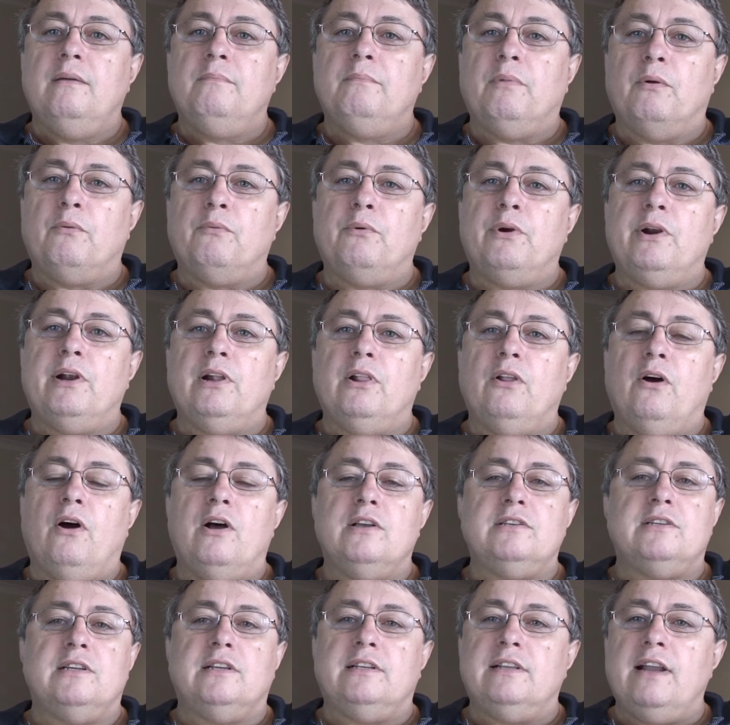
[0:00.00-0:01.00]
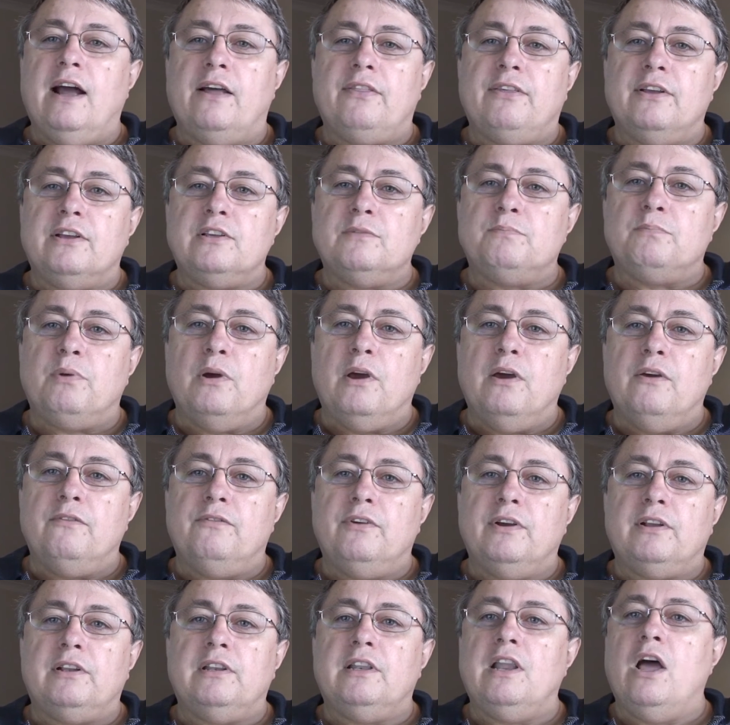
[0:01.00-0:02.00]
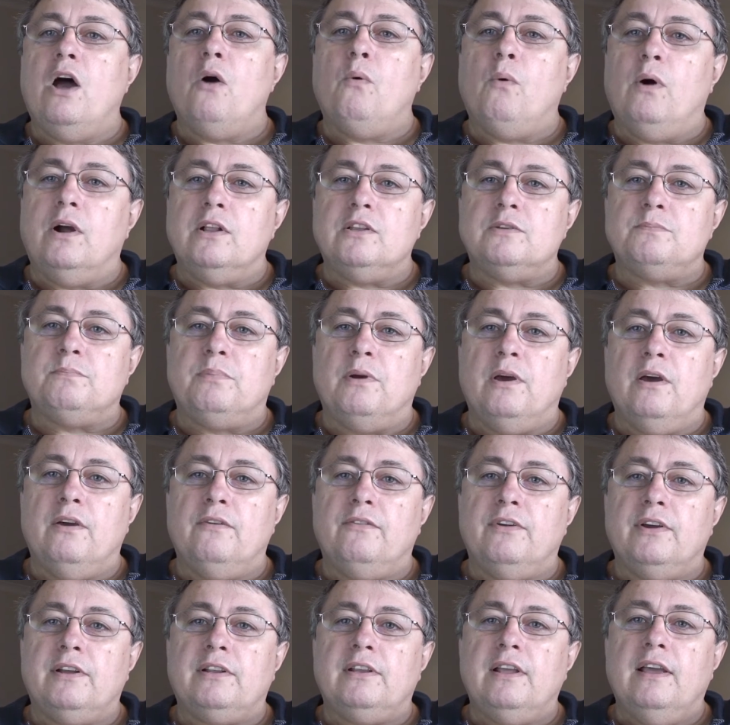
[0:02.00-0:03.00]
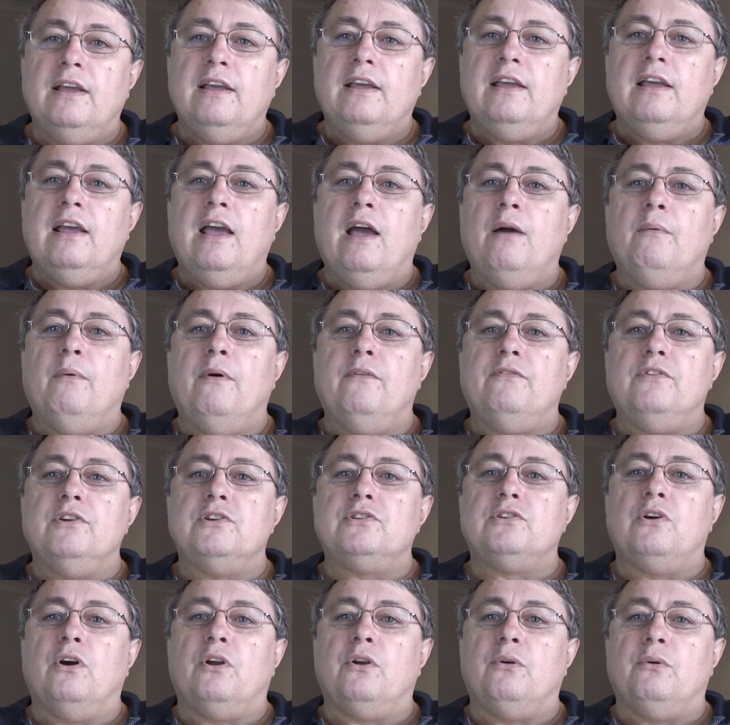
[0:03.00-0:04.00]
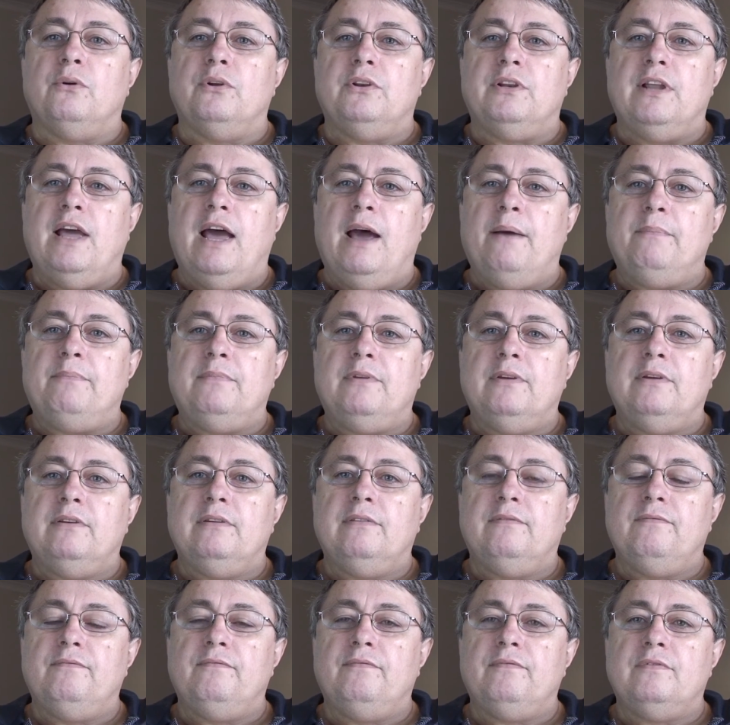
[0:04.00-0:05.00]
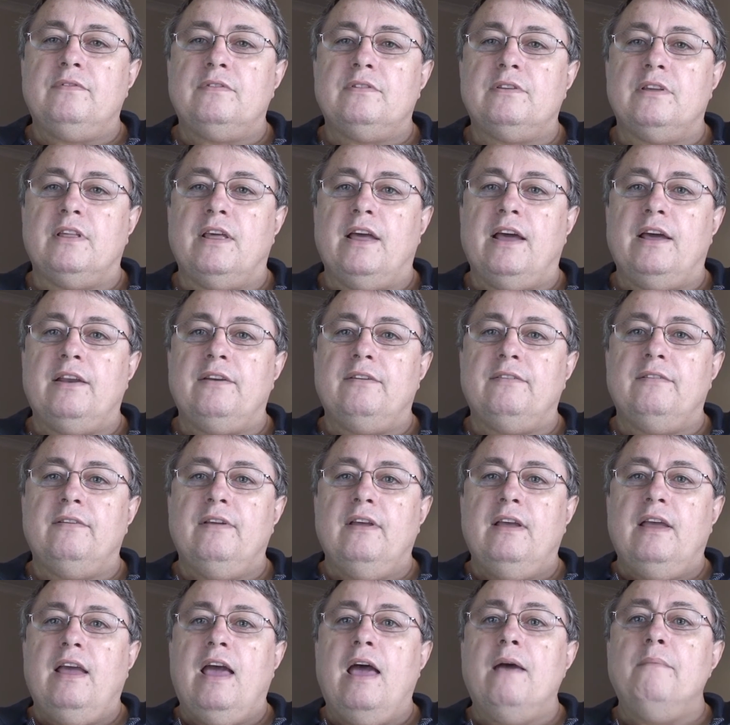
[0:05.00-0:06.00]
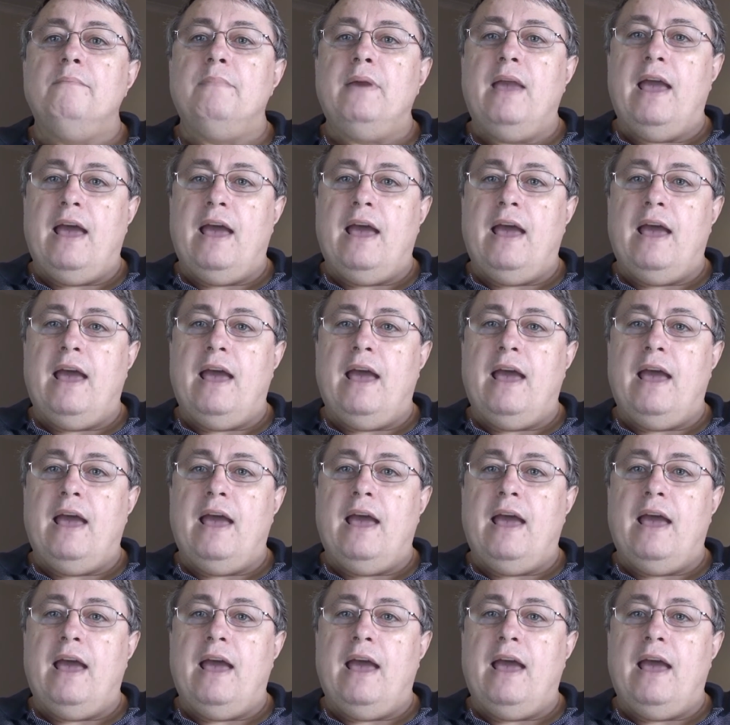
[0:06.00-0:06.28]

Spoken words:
but realising nothing's perfect, no one's perfect, and we've just got to adapt to that and be